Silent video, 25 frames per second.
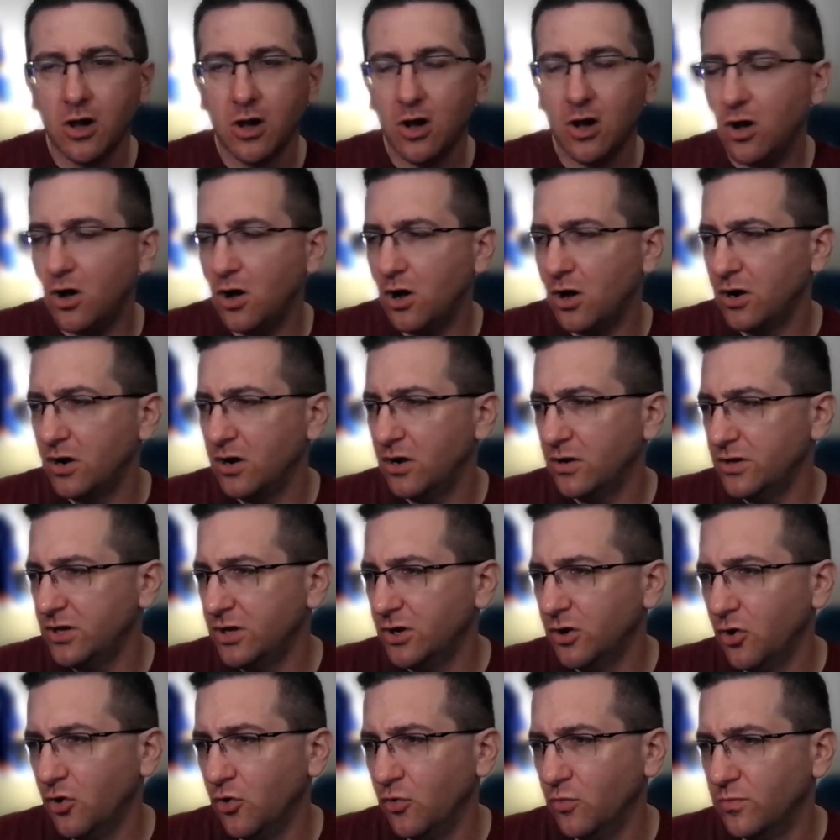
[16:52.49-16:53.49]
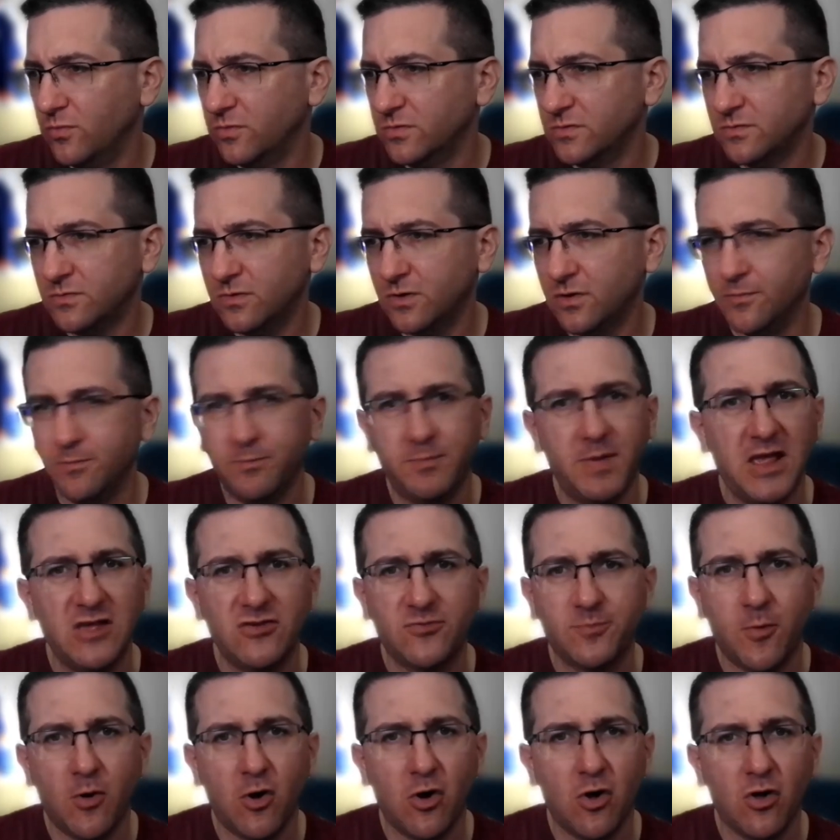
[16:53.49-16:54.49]
Uh, you know, uh,
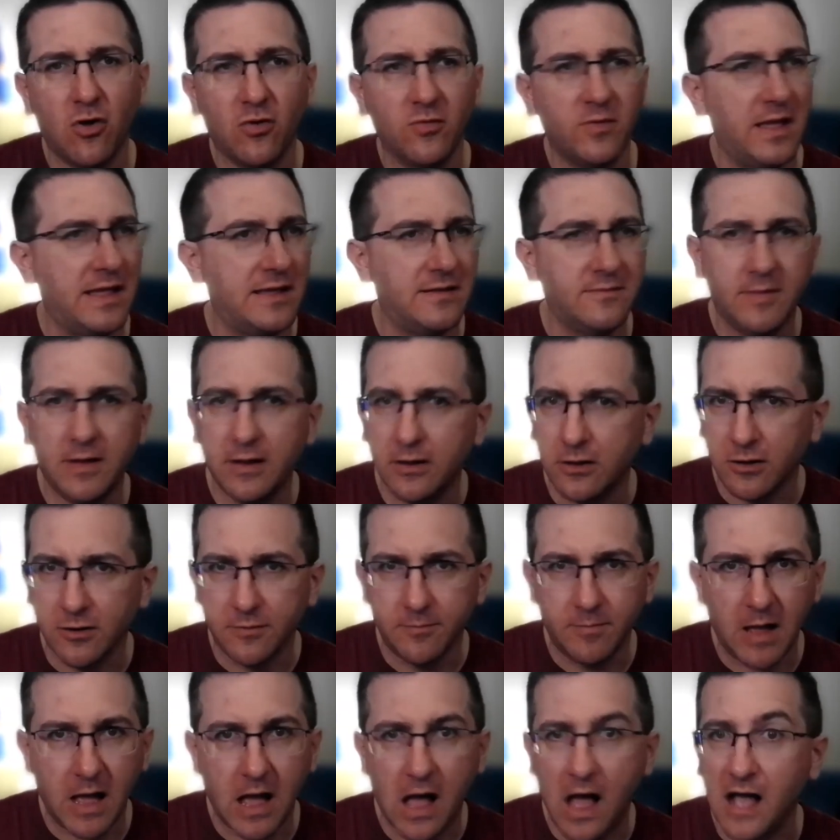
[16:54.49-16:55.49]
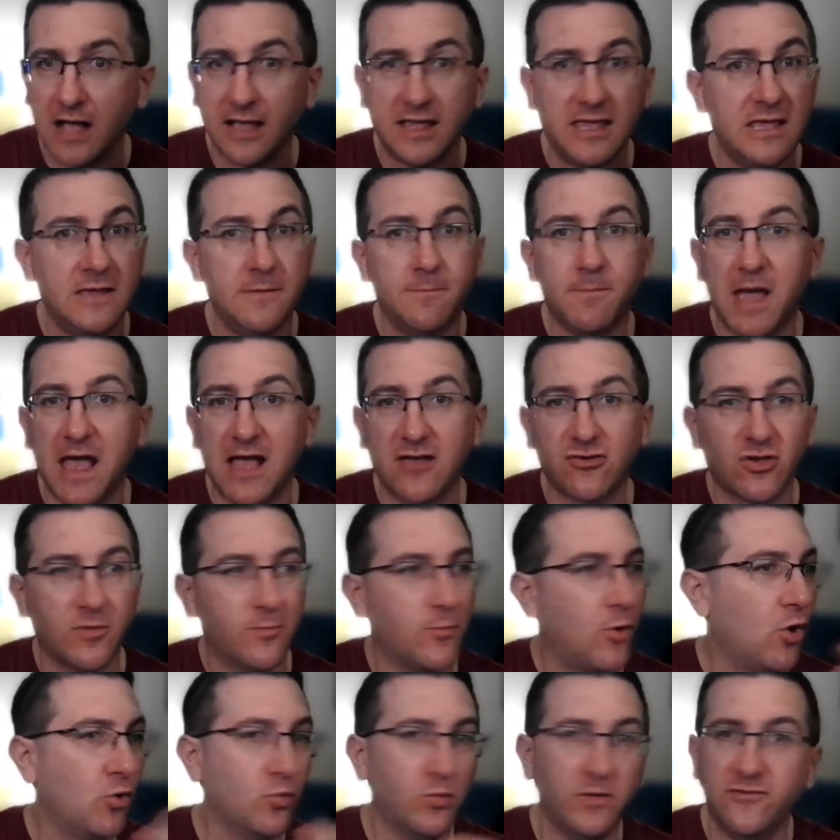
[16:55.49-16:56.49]
baseball and uh, hockey,
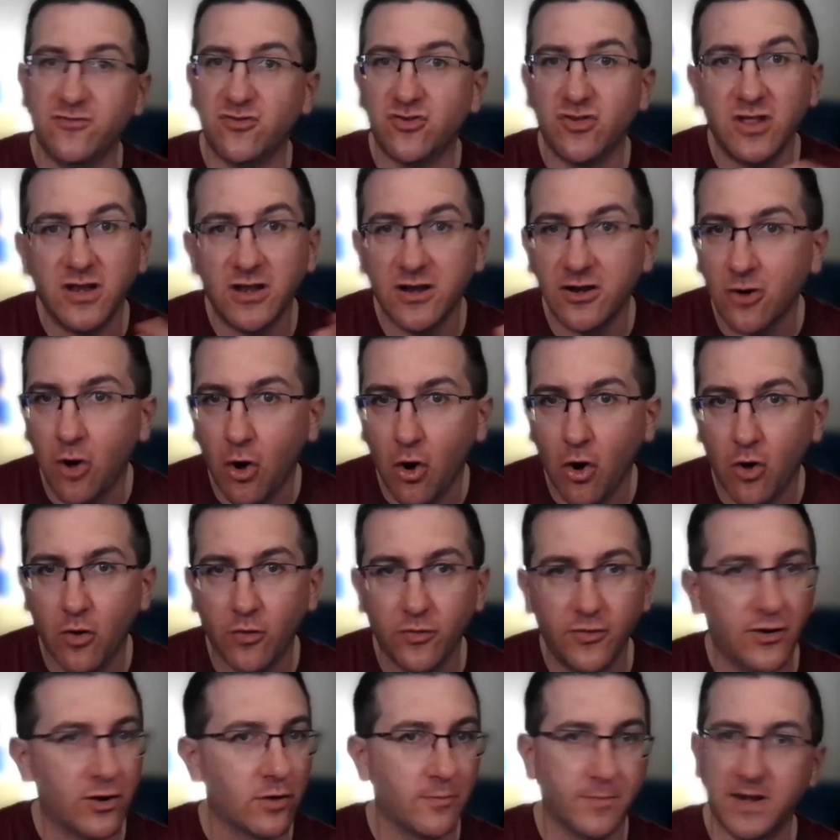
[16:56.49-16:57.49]
basketball. We've seen it all there.